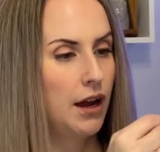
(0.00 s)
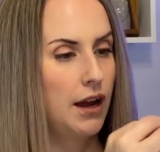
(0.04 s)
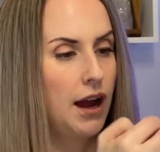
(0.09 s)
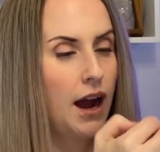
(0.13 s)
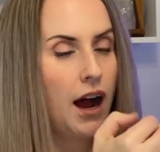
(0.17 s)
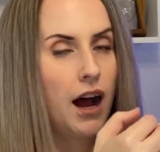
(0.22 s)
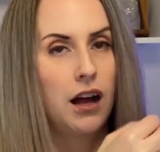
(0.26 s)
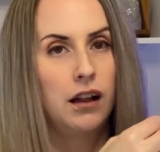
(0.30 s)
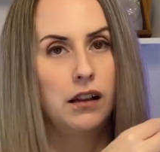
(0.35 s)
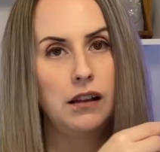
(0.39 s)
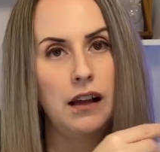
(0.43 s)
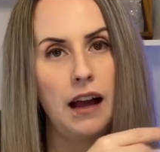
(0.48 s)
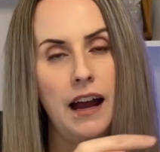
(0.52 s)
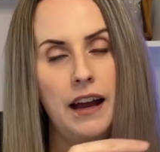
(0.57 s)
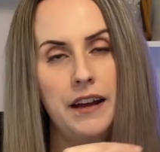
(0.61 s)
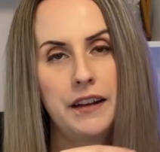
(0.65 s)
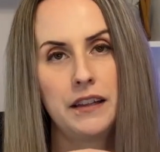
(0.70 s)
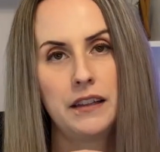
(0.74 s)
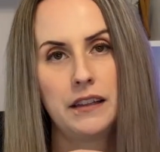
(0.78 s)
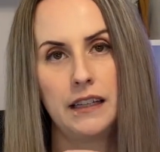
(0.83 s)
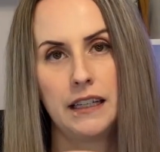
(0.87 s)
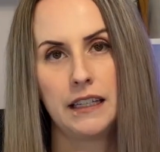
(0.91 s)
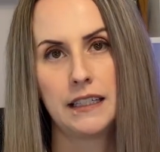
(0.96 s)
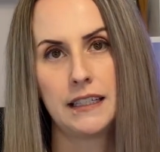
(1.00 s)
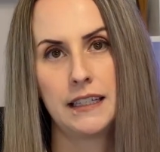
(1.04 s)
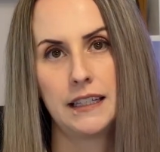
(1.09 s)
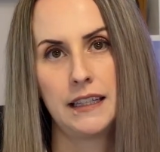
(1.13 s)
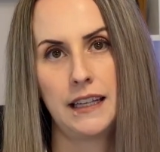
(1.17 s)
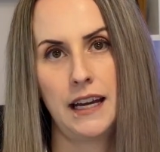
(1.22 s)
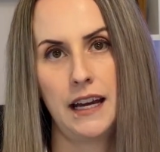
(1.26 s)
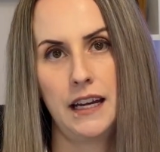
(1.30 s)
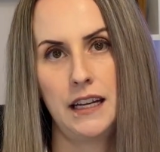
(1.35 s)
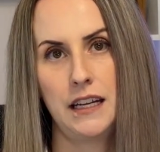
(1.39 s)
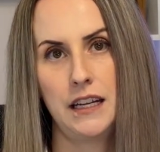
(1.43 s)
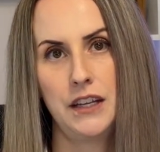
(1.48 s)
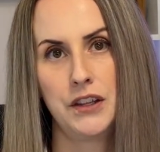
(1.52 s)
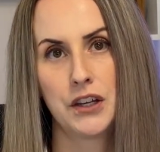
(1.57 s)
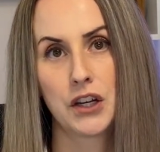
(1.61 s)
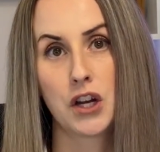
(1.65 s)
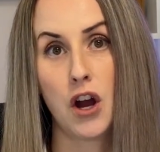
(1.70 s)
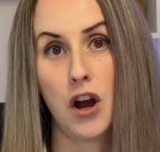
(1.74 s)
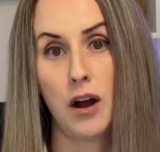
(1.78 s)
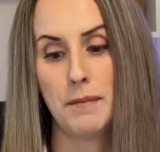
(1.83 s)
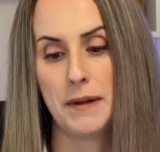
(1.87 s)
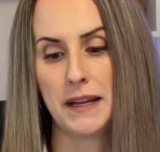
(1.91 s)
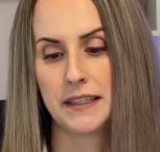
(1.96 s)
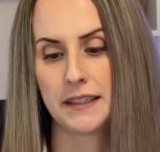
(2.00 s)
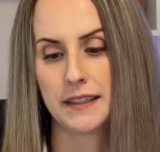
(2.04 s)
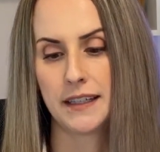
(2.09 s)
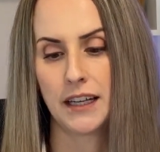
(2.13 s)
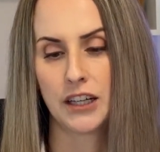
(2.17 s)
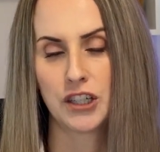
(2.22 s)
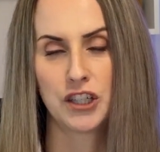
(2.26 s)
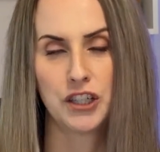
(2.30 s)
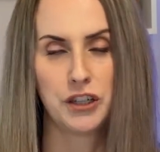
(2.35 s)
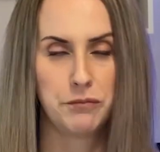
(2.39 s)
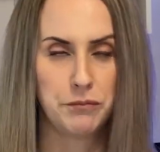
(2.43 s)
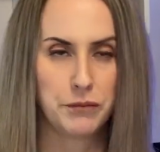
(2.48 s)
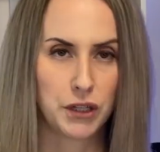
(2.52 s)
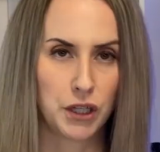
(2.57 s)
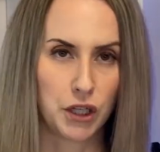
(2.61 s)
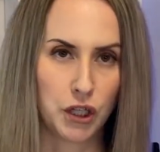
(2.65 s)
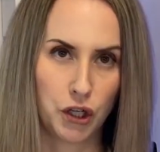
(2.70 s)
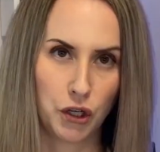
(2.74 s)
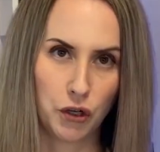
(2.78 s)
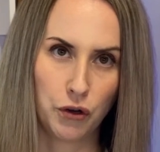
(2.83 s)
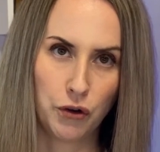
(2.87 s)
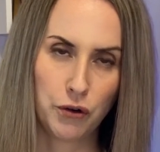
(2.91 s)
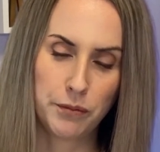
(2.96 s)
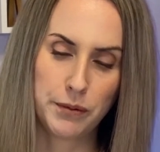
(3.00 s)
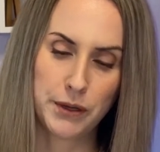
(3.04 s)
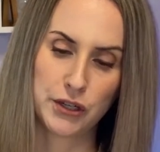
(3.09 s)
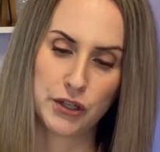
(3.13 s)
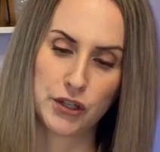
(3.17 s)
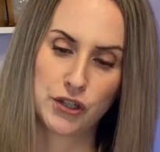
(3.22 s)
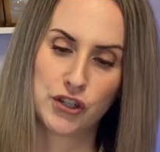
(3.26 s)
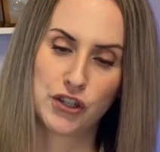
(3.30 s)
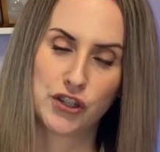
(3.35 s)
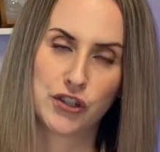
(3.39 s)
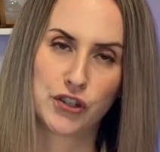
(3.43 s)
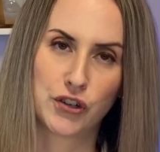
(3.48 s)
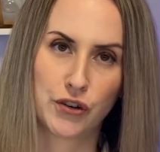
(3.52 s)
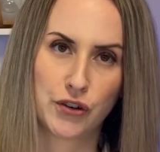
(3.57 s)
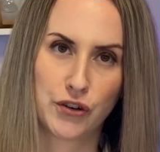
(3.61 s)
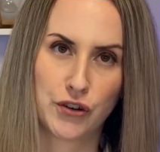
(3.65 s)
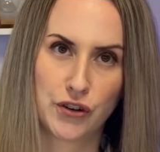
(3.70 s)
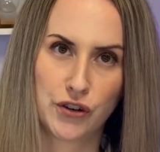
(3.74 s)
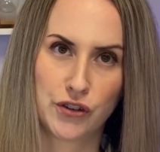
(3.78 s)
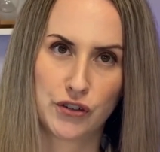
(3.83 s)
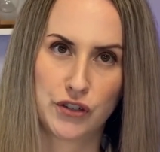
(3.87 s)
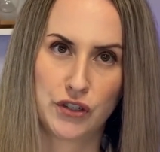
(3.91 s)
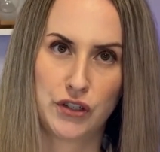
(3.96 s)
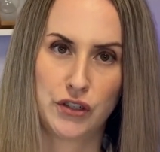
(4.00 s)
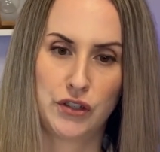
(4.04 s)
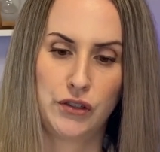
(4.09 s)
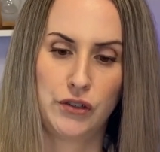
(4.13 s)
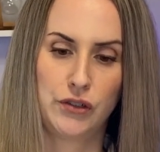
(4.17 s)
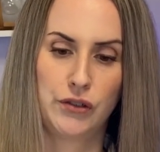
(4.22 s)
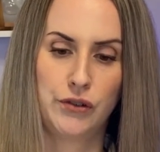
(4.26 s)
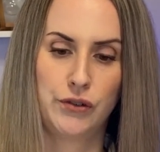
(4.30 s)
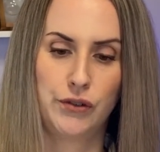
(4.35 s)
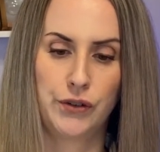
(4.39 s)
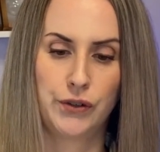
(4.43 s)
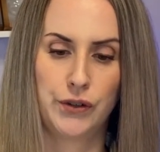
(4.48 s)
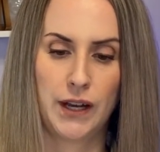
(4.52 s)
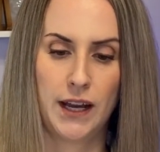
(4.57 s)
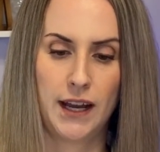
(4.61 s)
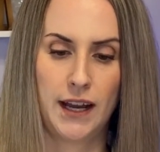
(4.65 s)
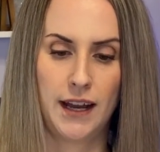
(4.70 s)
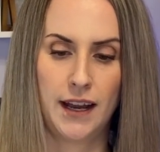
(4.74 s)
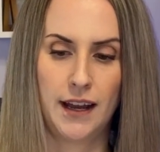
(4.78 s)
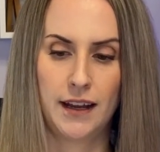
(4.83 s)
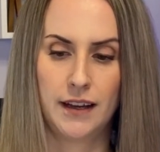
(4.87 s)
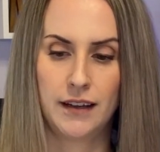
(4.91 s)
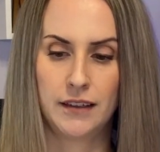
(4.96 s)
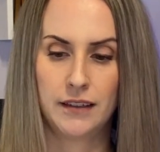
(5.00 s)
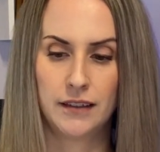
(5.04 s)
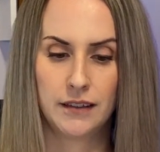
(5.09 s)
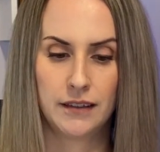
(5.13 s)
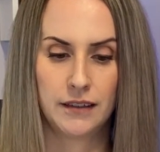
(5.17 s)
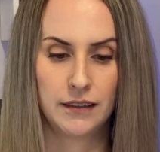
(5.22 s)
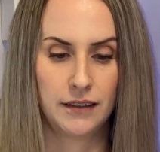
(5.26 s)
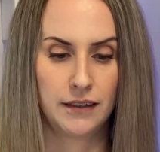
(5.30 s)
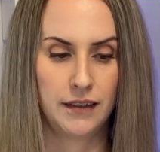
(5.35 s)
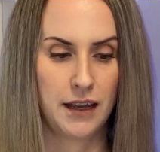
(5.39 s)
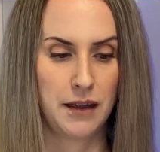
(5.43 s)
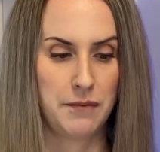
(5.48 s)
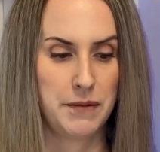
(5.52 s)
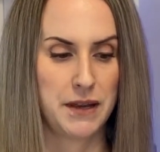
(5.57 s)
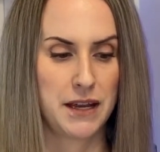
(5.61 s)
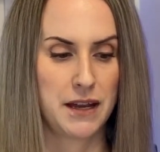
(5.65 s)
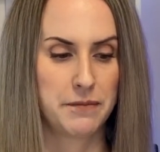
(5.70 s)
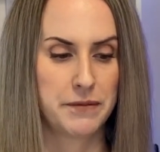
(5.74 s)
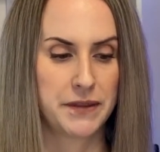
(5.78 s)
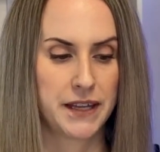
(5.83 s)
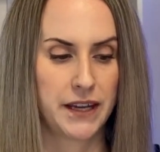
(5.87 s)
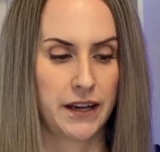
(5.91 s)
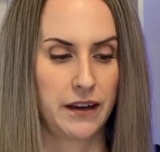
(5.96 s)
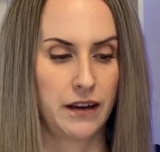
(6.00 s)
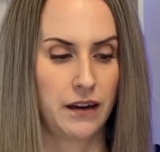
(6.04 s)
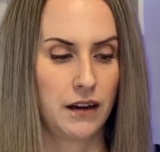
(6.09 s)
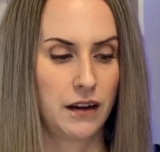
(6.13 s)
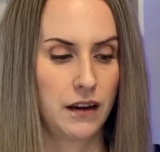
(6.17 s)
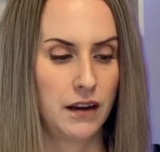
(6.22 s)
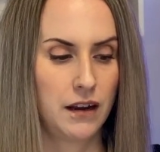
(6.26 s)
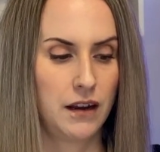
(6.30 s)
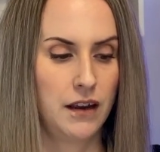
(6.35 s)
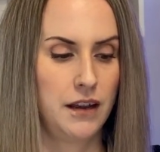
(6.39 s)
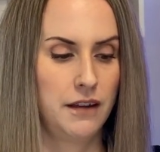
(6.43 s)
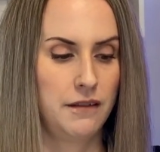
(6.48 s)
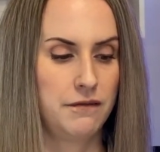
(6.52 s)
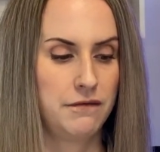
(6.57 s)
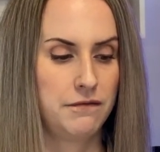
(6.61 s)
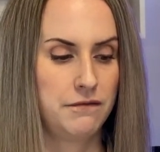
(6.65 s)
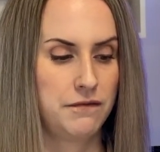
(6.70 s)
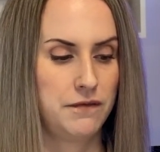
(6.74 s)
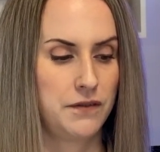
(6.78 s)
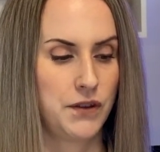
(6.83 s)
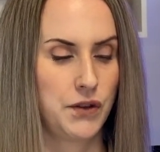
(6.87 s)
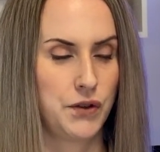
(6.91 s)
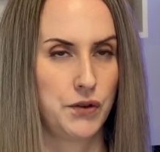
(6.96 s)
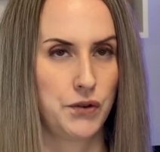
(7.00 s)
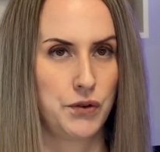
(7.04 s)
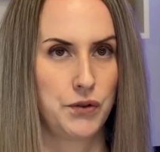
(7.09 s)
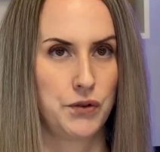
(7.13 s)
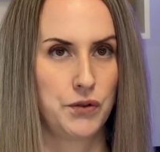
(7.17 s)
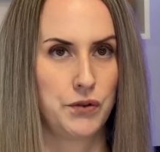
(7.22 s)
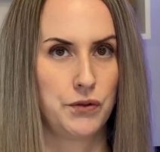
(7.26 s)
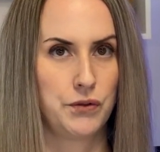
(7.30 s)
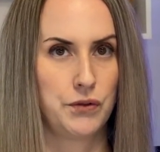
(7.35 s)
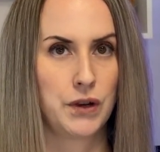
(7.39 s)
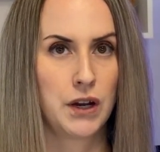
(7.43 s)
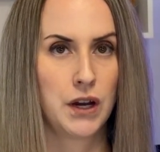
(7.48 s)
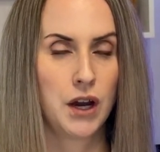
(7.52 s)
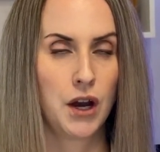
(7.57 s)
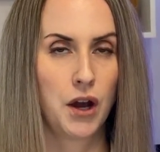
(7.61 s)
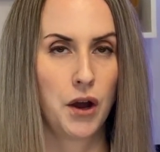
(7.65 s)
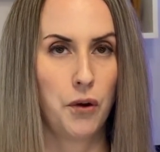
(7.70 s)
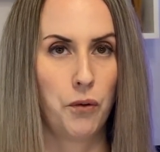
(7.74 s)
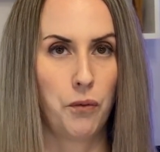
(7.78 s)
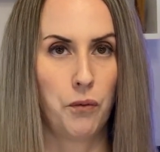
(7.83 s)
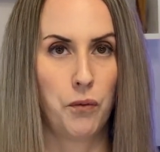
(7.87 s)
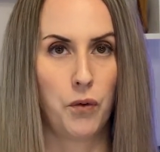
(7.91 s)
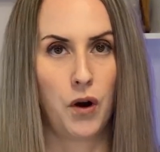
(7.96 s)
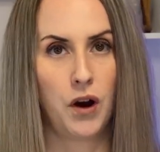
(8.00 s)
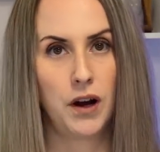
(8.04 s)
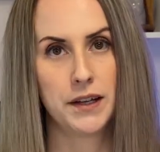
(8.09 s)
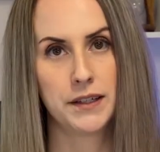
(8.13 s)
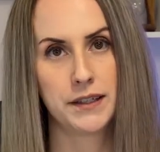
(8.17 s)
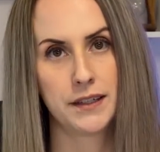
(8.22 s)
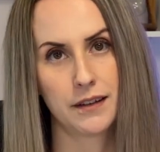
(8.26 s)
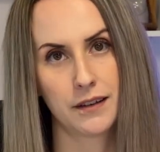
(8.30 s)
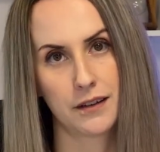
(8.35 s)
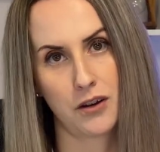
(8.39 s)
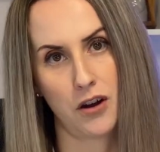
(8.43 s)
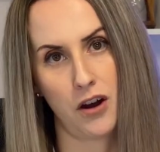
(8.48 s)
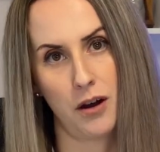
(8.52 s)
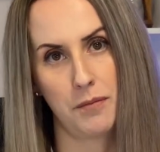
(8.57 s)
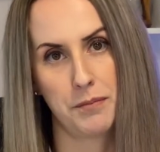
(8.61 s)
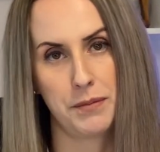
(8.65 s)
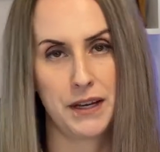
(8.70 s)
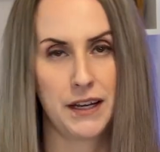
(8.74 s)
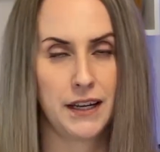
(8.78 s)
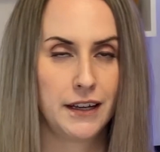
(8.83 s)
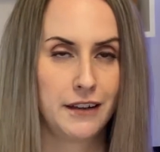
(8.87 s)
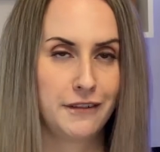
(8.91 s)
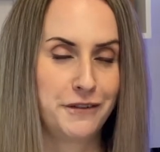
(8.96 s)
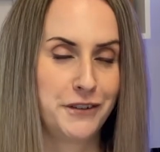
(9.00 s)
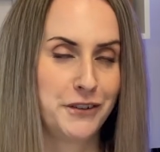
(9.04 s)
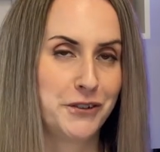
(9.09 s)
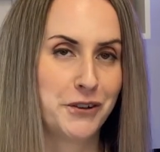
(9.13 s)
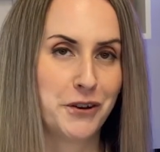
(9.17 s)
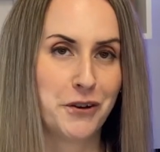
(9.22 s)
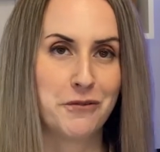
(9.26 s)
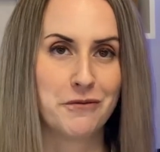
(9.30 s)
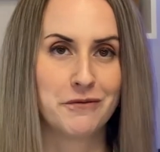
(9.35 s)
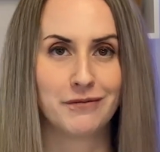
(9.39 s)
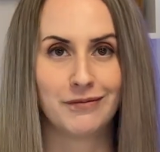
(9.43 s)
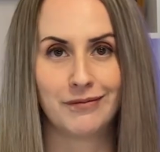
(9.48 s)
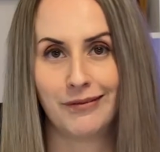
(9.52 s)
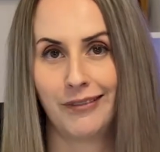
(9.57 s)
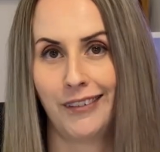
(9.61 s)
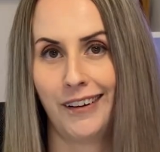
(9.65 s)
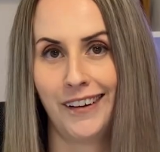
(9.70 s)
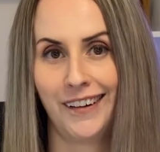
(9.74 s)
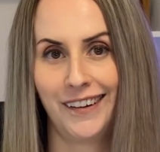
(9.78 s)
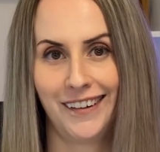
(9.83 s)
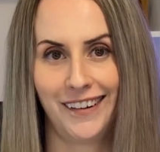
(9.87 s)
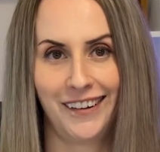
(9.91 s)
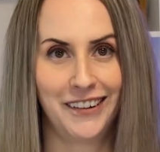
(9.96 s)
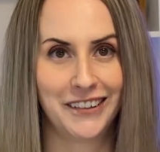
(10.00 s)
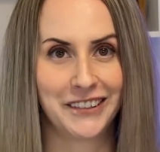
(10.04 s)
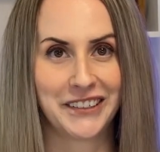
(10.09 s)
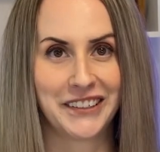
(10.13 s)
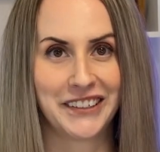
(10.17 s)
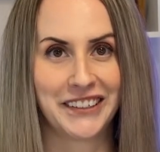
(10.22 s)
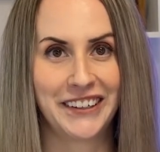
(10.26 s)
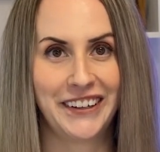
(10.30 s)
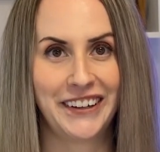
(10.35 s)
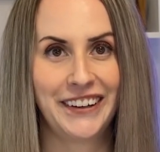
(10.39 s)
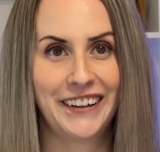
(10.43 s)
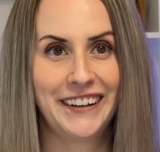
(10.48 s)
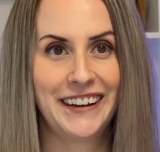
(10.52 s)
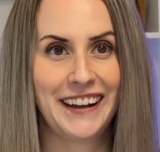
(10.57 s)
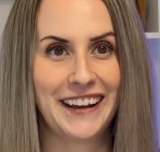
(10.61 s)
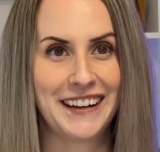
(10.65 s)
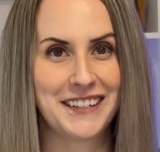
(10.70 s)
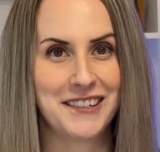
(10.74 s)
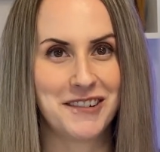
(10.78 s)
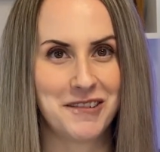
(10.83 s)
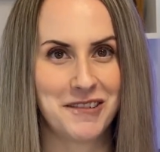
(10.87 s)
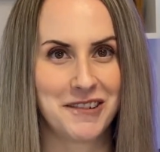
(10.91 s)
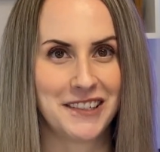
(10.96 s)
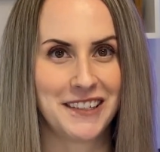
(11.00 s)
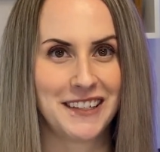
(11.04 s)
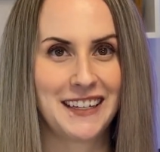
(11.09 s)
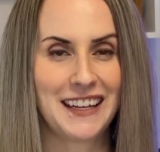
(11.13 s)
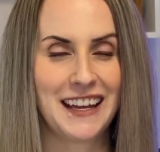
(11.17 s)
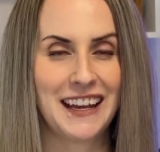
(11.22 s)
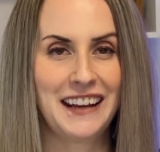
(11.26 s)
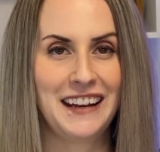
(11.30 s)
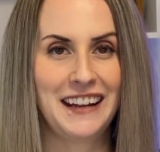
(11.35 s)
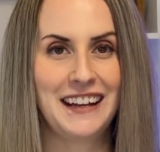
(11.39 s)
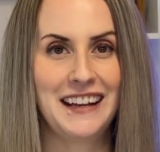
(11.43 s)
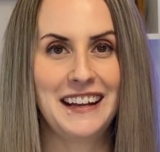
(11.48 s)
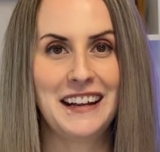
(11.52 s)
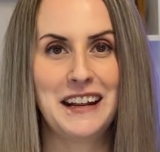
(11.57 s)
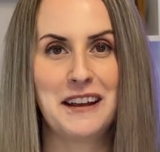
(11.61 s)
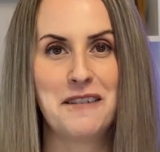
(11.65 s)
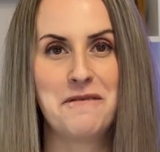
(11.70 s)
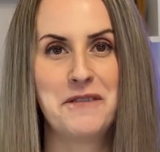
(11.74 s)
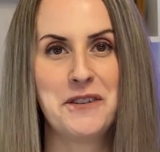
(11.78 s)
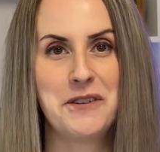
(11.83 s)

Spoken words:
I'll add a link to that in the comments section below. Be sure to hit me up there if you want a copy. If you don't, all good. I totally get it.